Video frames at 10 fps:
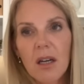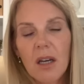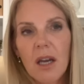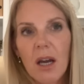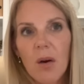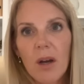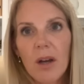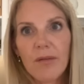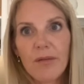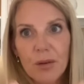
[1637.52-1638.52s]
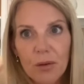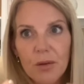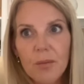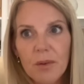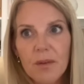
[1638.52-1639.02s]
and how I viewed
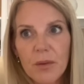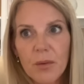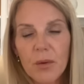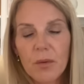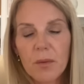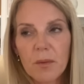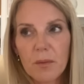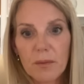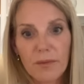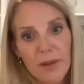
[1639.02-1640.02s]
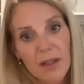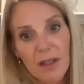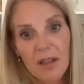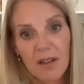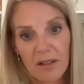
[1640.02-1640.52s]
it was through
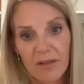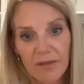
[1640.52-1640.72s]
feeling,